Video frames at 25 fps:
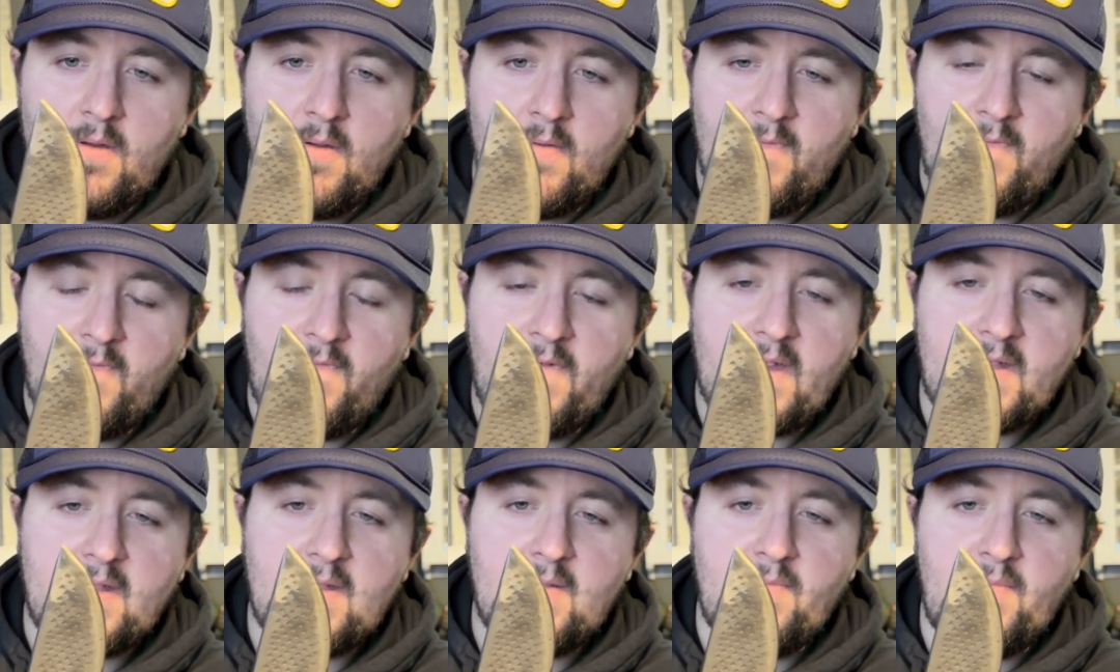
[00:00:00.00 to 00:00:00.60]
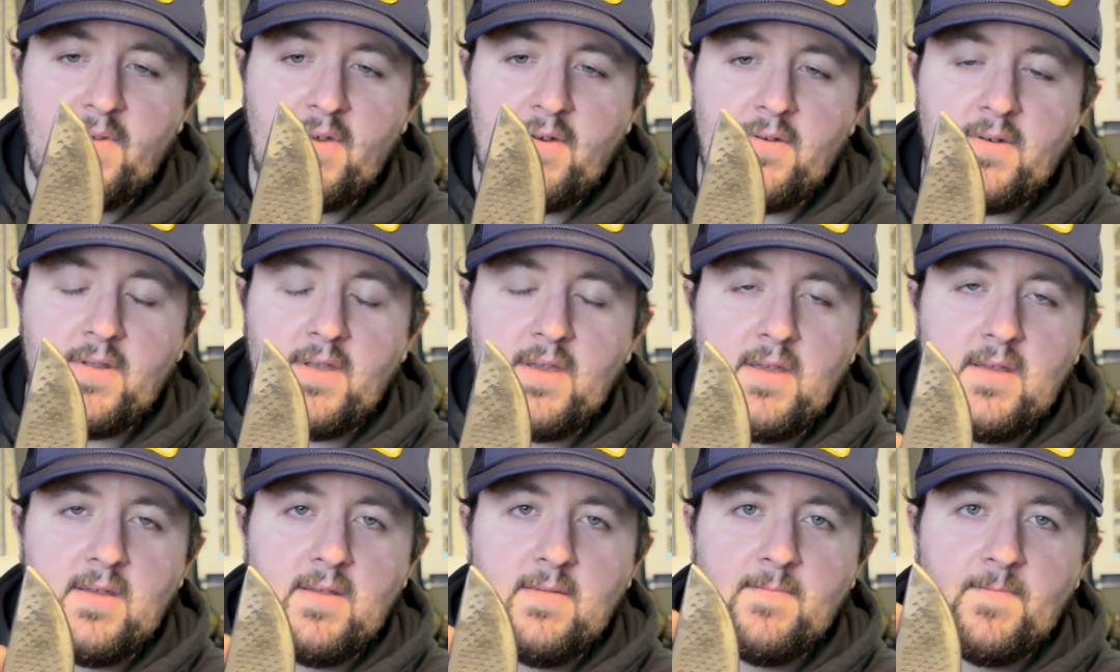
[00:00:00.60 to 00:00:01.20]

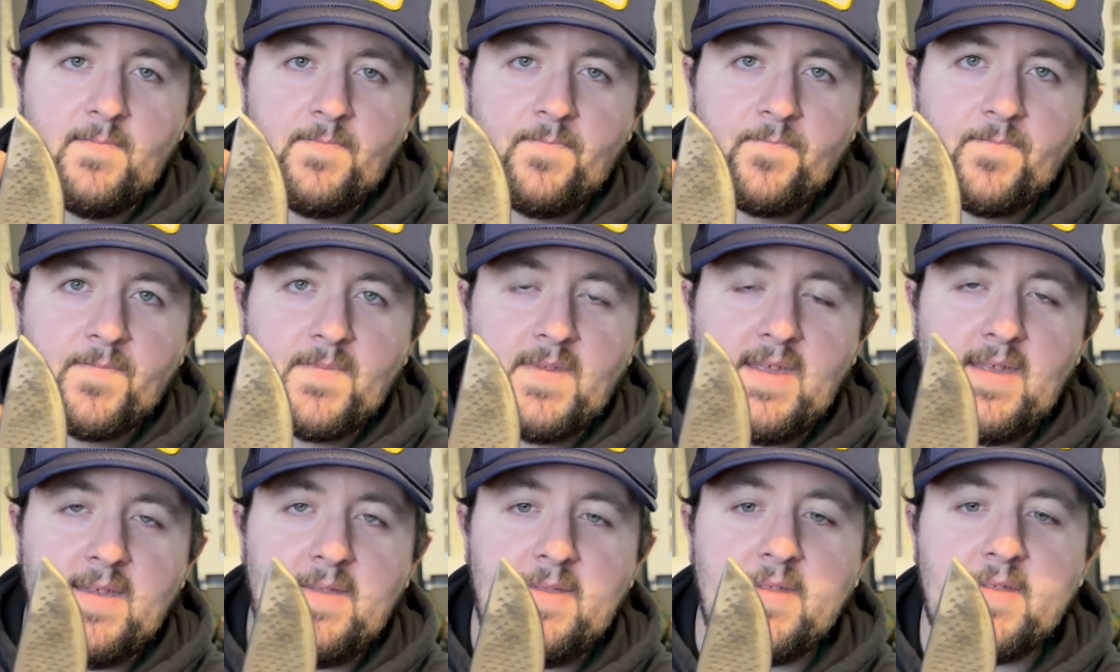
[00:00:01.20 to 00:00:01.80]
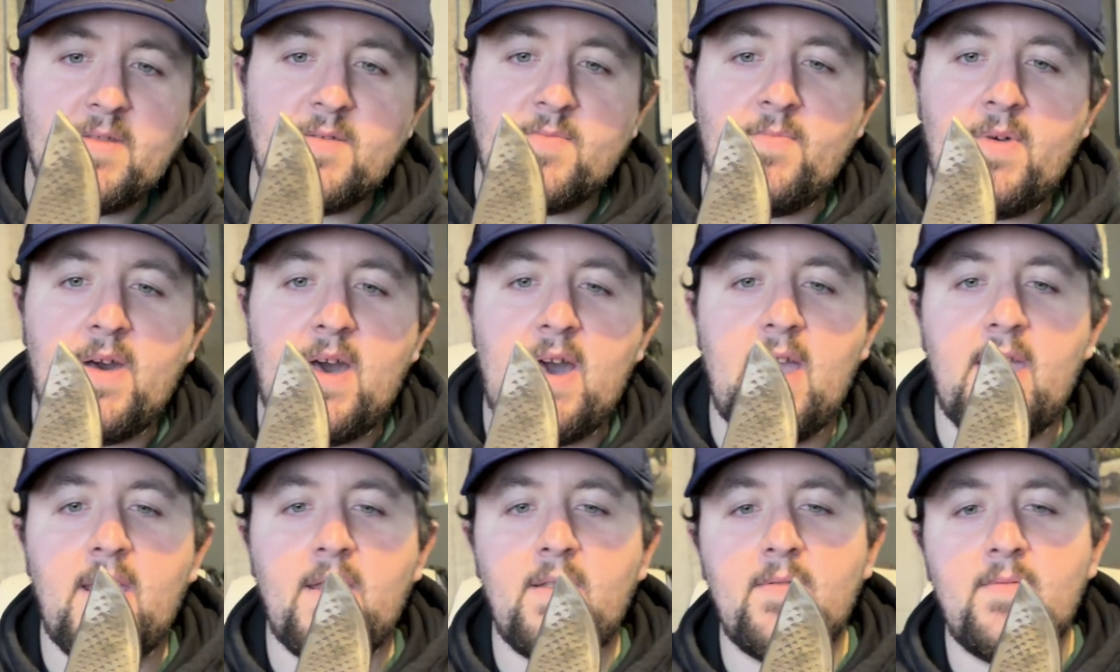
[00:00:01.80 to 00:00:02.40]
flexibility in the
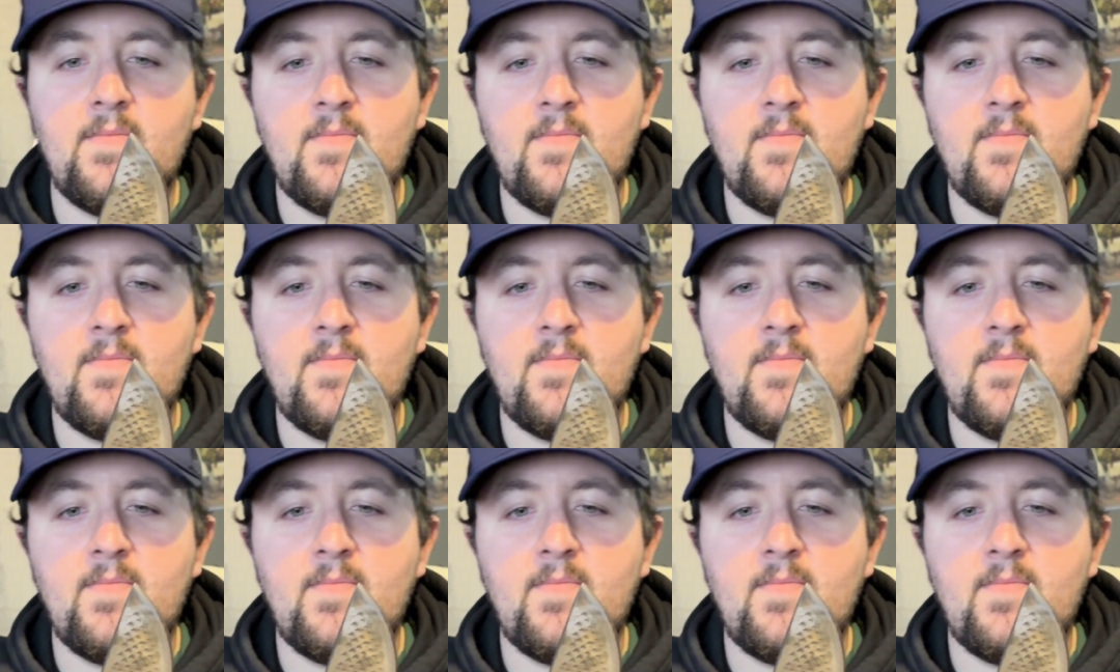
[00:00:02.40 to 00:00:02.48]
spine.